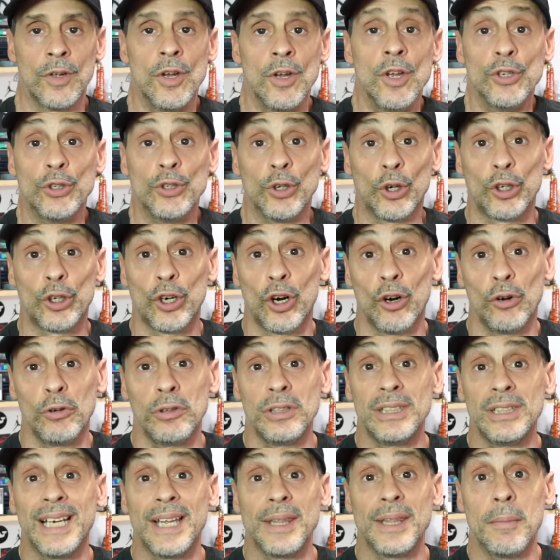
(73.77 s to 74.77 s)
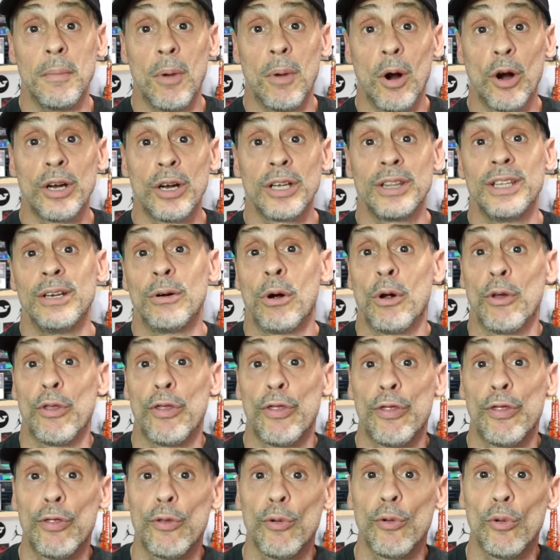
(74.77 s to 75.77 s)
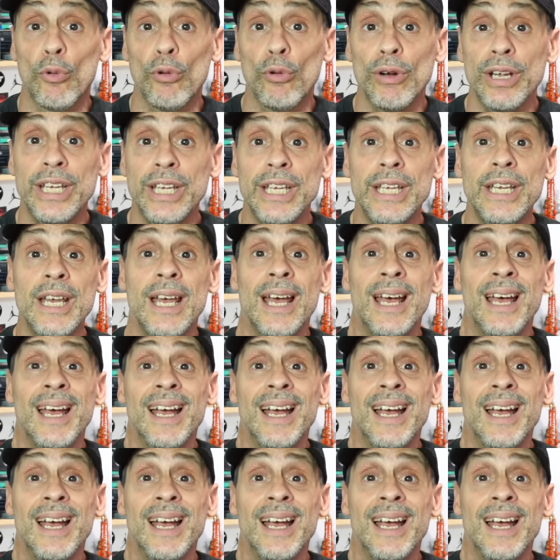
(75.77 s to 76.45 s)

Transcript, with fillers: So currently on the market there are three